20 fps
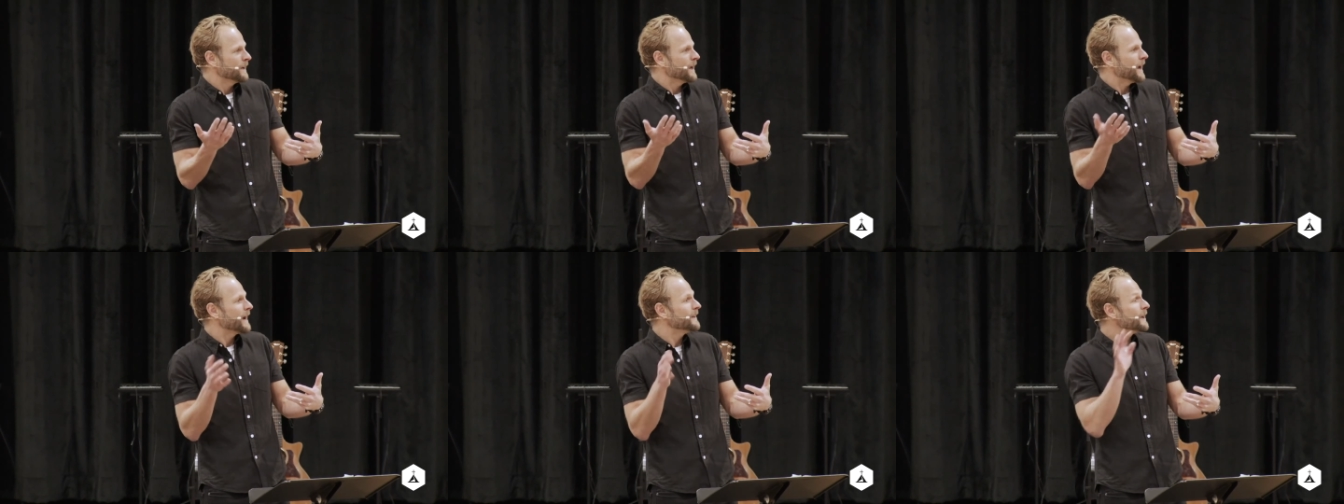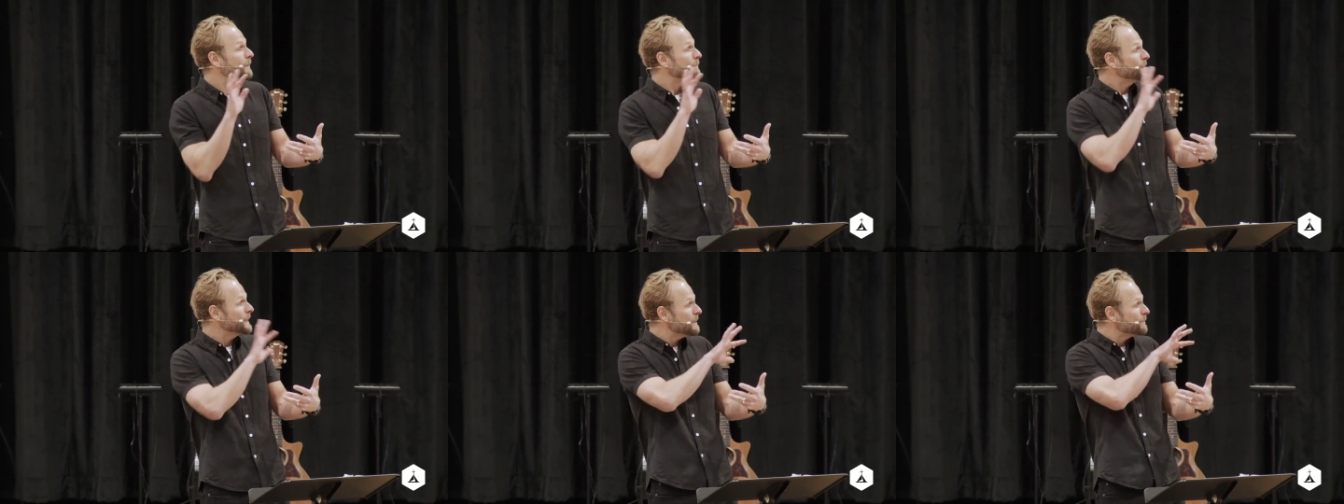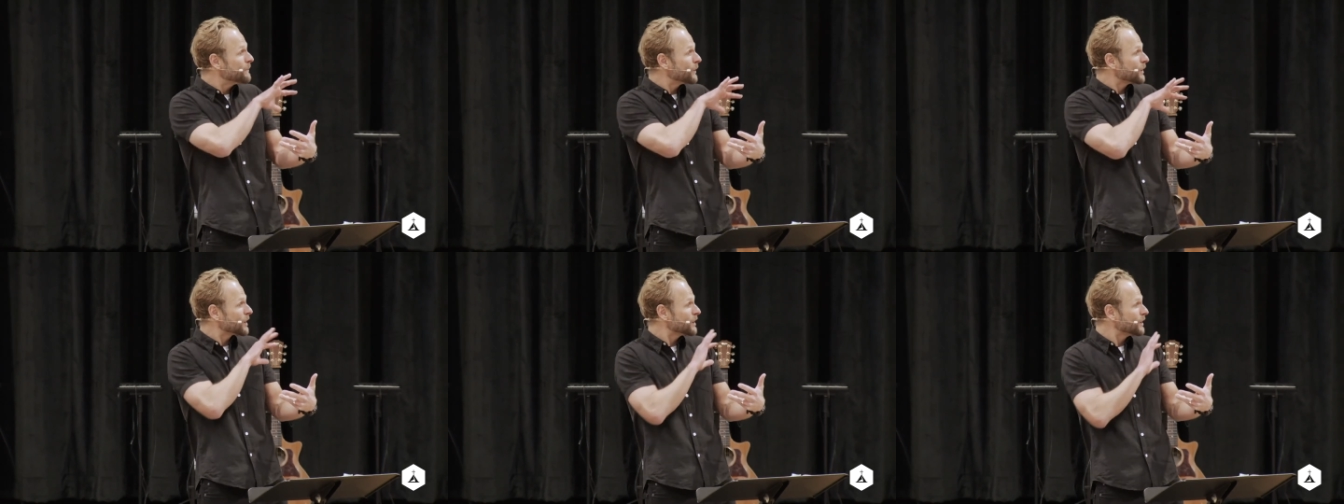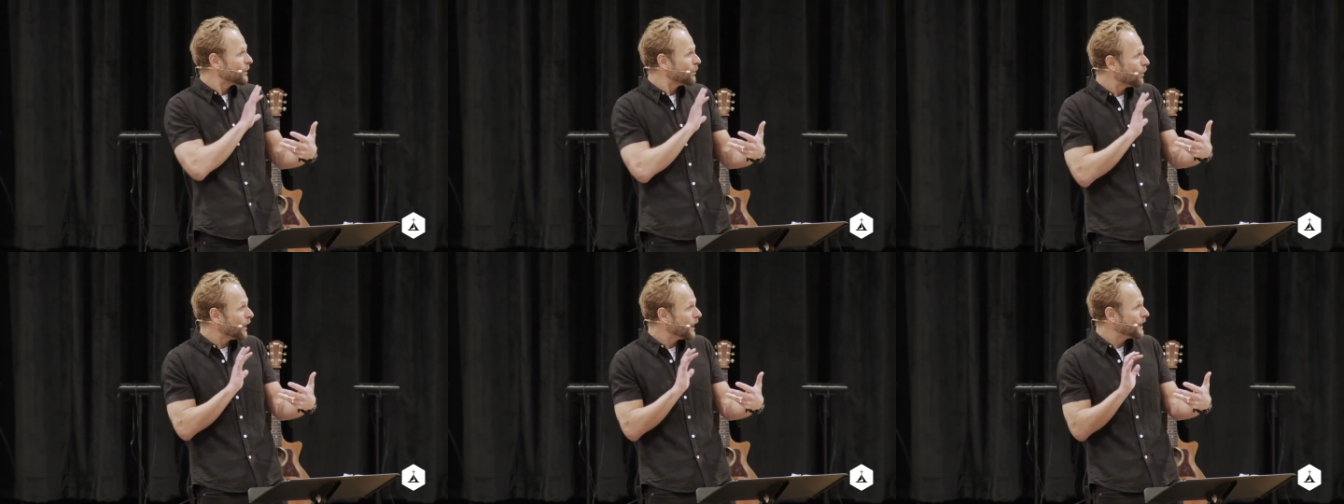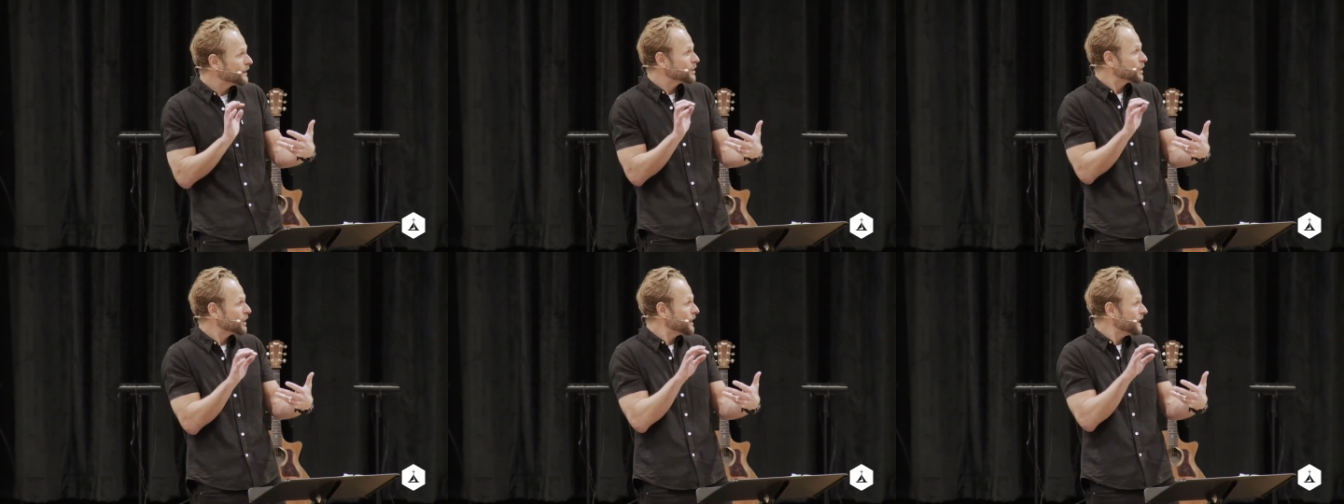and that people are going to
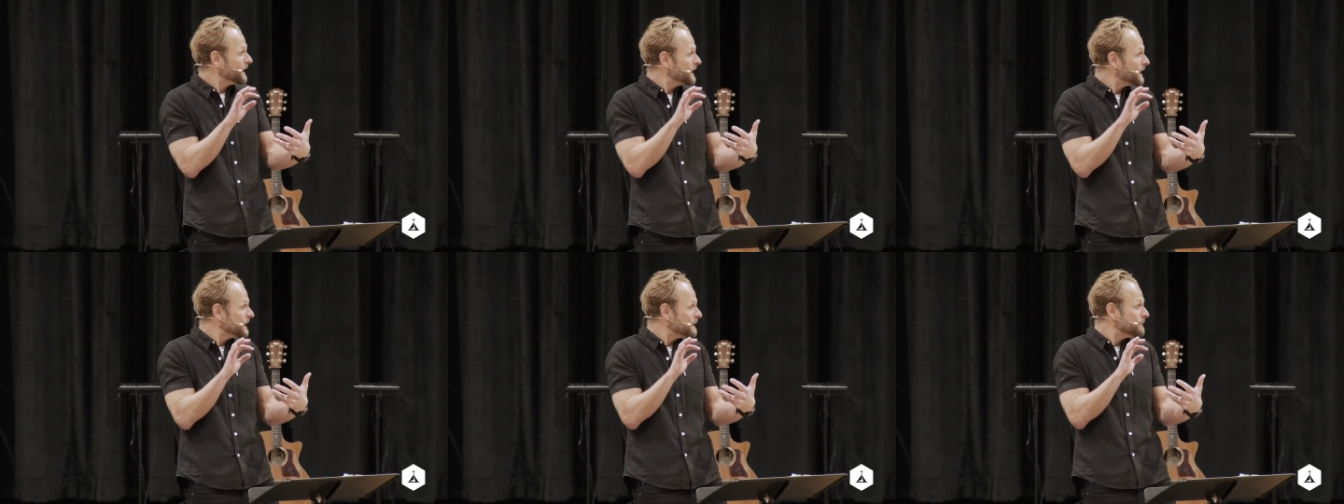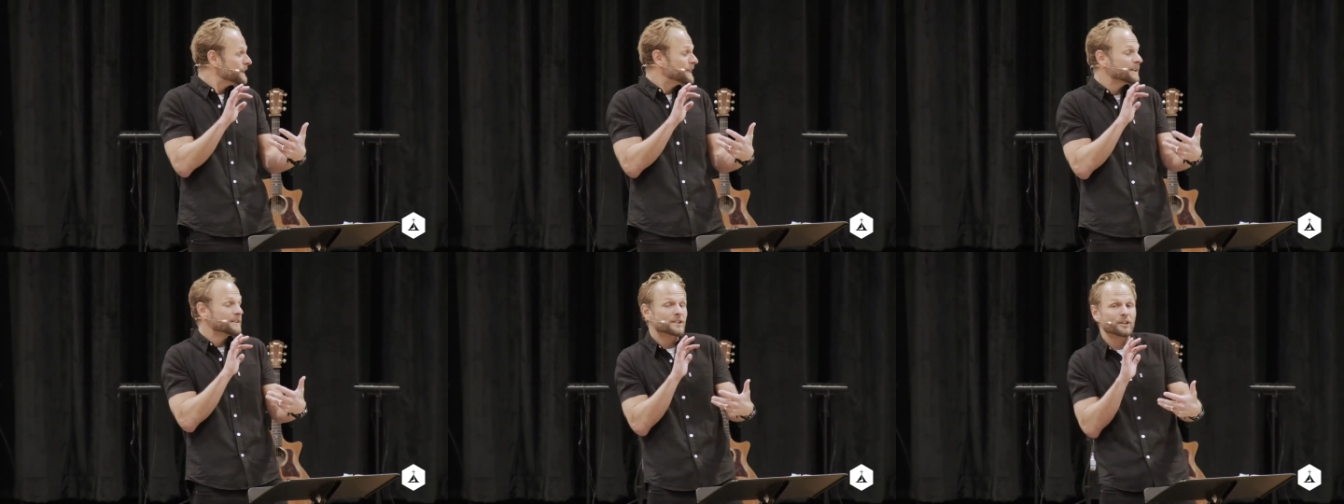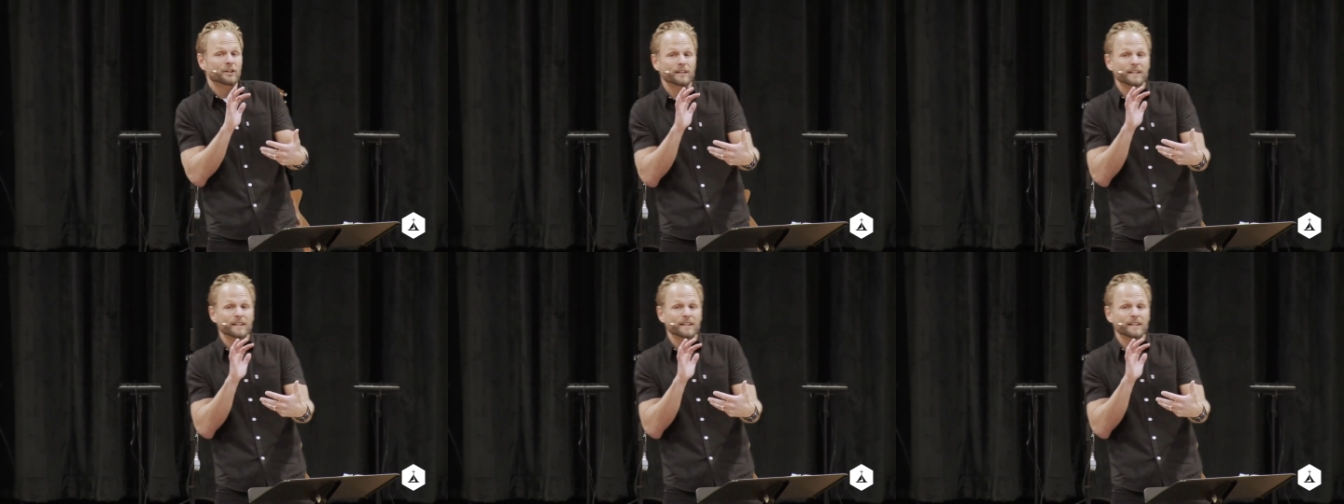wander in because they're